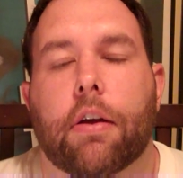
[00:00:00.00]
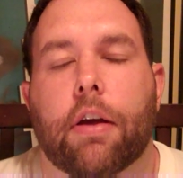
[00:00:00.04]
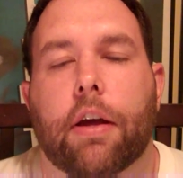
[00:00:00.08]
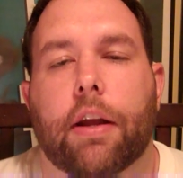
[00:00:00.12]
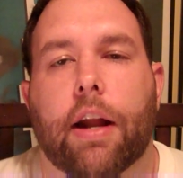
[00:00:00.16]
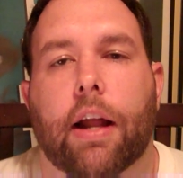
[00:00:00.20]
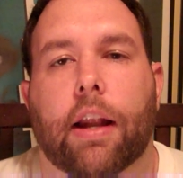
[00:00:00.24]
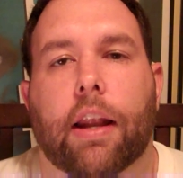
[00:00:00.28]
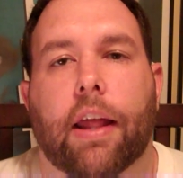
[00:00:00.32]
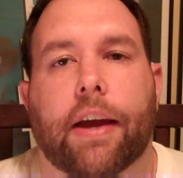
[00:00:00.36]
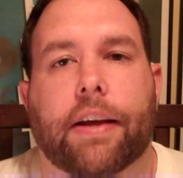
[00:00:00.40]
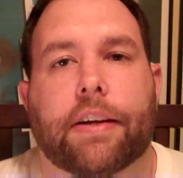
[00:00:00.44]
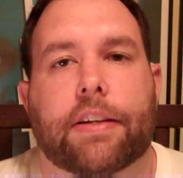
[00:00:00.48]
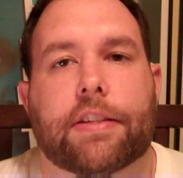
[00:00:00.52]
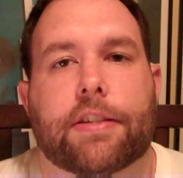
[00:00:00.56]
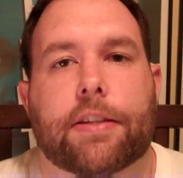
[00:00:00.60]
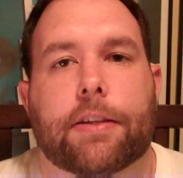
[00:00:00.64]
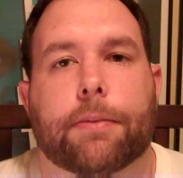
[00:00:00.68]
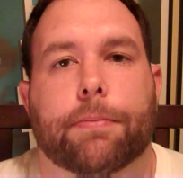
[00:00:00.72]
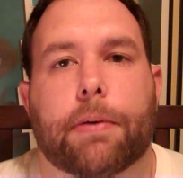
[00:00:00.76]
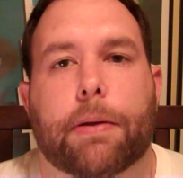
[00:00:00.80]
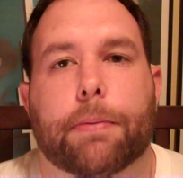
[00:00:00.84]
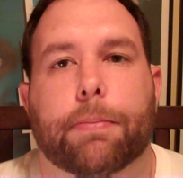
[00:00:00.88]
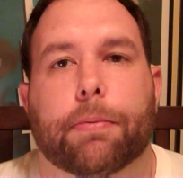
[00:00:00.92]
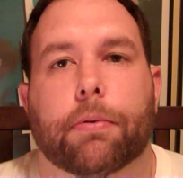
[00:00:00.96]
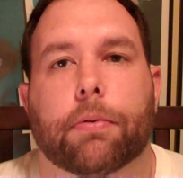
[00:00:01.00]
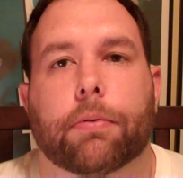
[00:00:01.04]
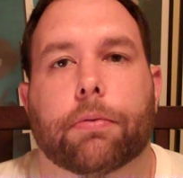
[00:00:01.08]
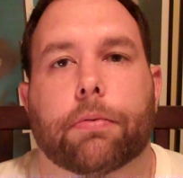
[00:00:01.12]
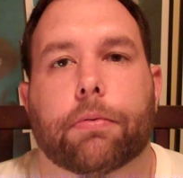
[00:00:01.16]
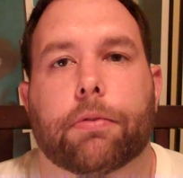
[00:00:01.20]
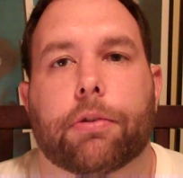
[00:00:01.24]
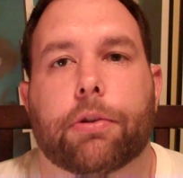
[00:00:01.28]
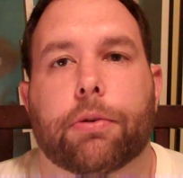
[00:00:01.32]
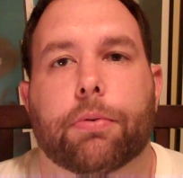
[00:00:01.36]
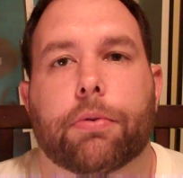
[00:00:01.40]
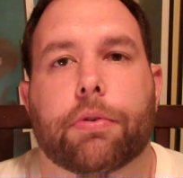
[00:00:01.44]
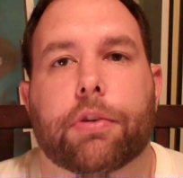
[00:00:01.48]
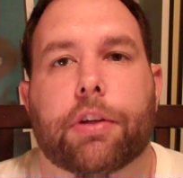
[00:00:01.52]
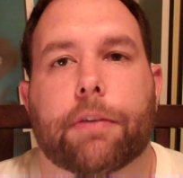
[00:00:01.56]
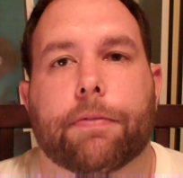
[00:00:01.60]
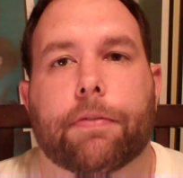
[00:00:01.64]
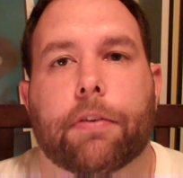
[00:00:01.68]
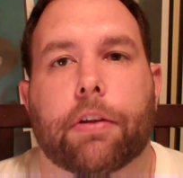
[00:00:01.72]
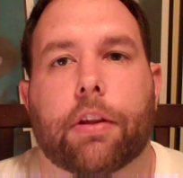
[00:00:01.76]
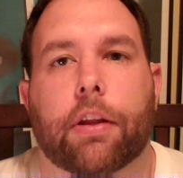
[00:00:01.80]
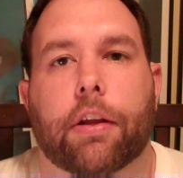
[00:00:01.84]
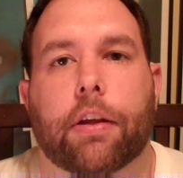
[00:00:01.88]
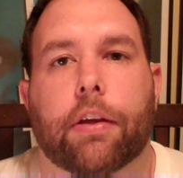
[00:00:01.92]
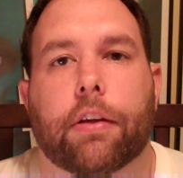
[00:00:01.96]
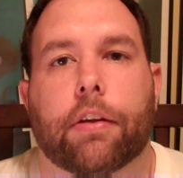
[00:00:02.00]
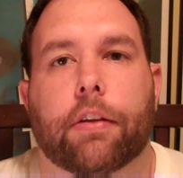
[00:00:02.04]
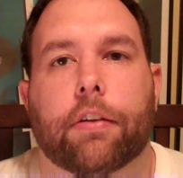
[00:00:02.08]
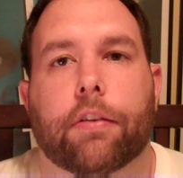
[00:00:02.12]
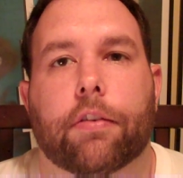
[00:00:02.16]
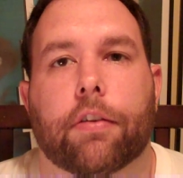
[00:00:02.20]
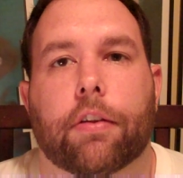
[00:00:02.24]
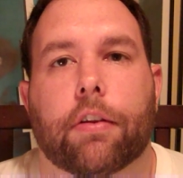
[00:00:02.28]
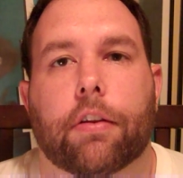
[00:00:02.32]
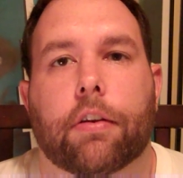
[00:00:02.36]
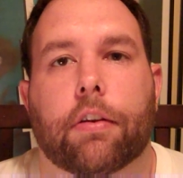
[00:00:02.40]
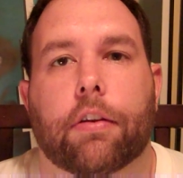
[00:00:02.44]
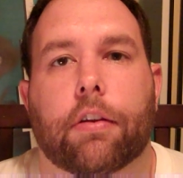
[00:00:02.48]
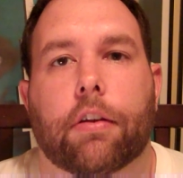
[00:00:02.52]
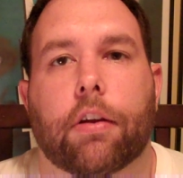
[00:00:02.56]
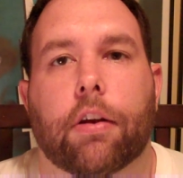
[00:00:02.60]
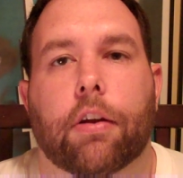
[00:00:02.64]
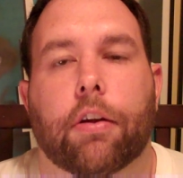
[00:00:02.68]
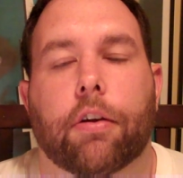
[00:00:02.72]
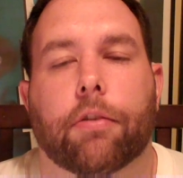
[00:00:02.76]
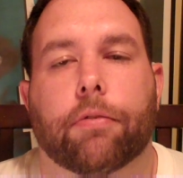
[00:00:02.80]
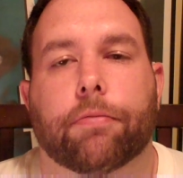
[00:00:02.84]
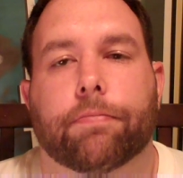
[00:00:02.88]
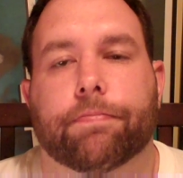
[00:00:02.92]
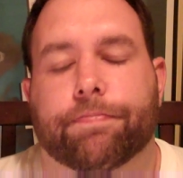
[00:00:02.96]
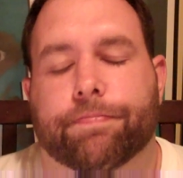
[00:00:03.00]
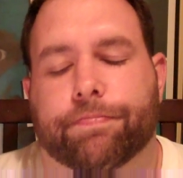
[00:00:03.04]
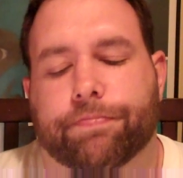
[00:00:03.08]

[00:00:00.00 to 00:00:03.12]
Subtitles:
And I like to see people doing different things and, you know,